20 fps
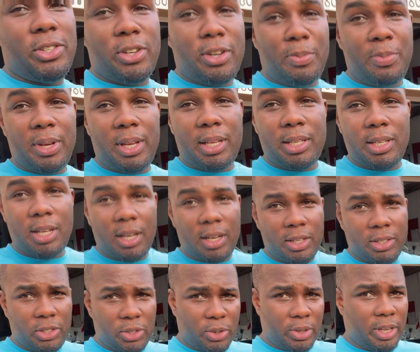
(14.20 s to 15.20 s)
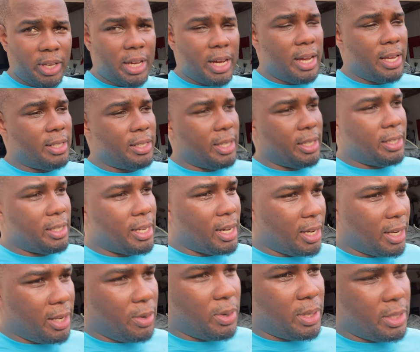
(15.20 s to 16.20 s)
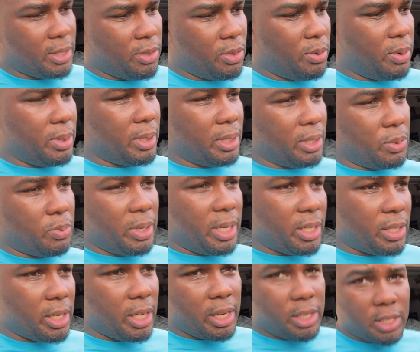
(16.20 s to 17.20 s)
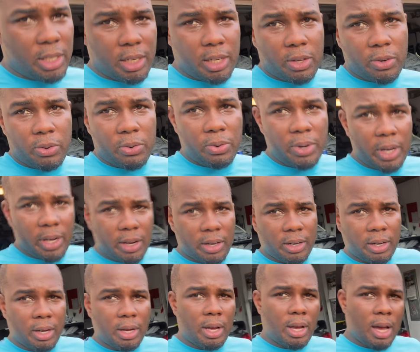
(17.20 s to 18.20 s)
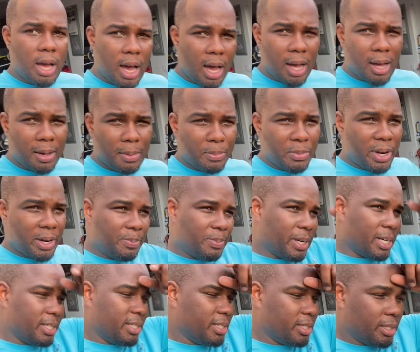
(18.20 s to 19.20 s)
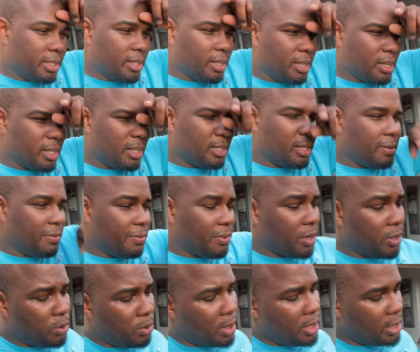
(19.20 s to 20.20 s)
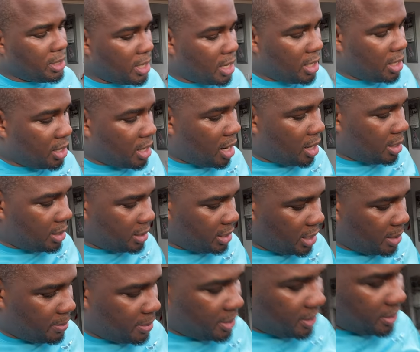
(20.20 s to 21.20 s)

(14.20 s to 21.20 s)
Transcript: Jermaine is gonna show you guys exactly what to do when, when you're changing the rear um, brake pads the front ones are, are the same the